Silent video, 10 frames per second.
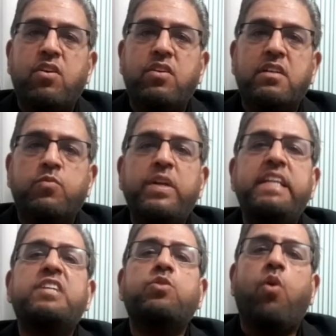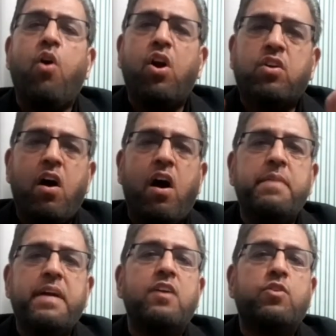We need to all calm down,
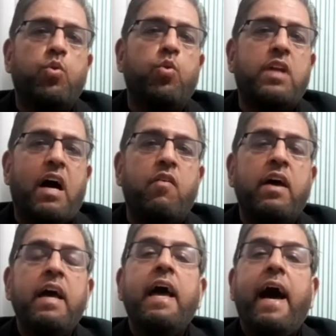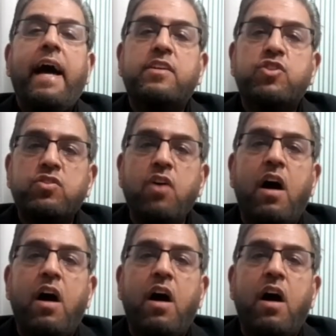cool down, and start